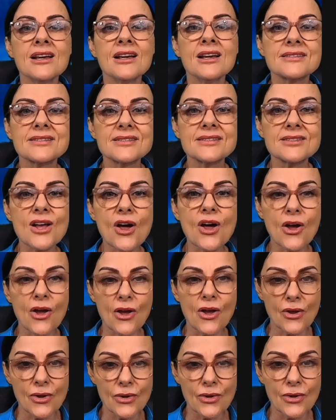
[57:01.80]

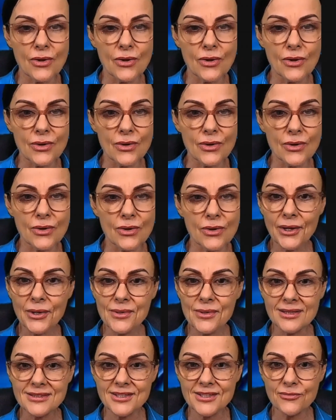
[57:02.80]
So
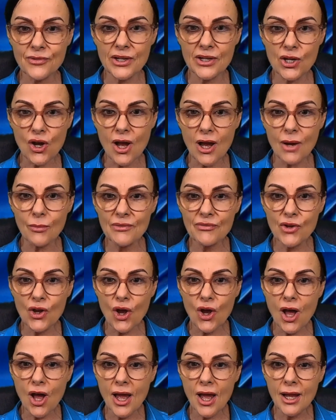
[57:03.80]
who else have we got? We've
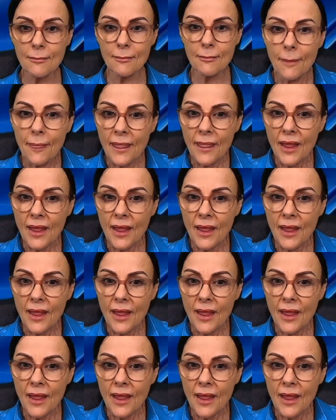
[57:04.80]
got